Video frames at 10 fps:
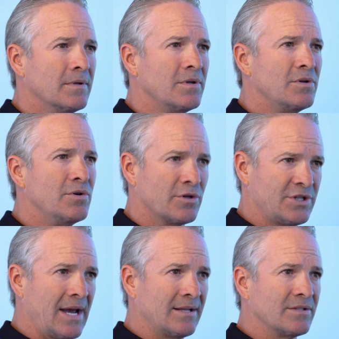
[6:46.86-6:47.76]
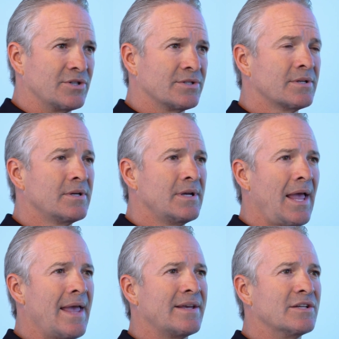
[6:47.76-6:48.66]
your challenges
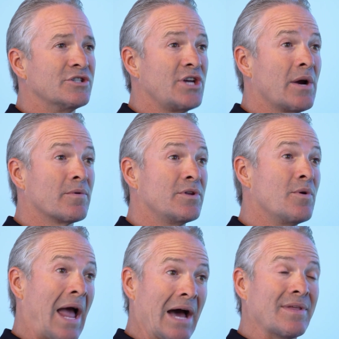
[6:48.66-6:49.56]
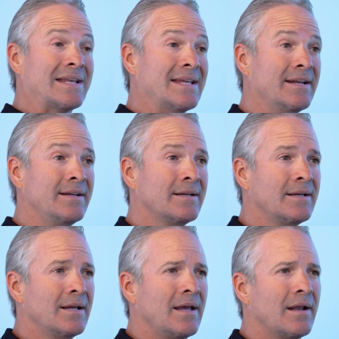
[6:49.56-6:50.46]
and can share with you how they did it
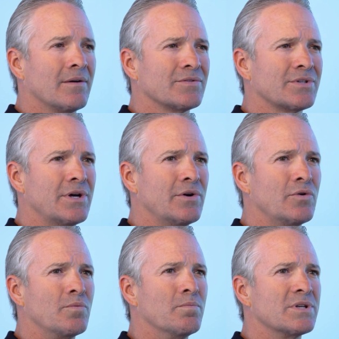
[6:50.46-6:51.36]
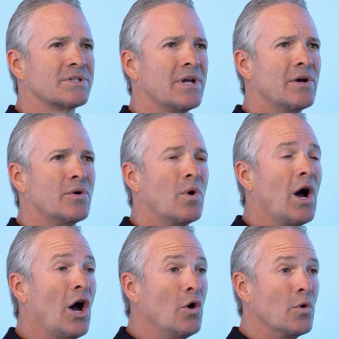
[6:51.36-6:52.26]
and also bestow
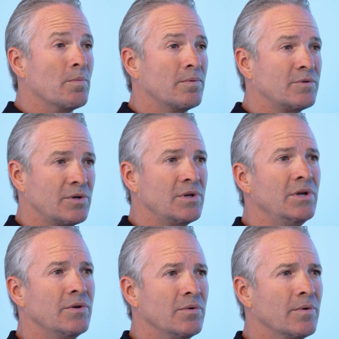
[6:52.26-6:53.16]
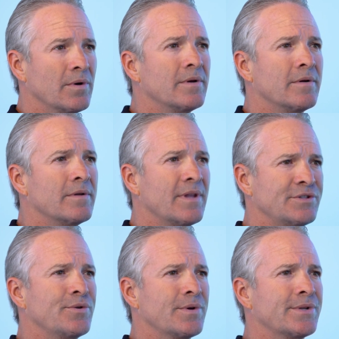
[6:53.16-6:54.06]
hope to you that
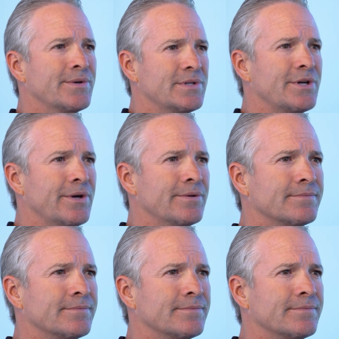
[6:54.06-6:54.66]
you can do it too.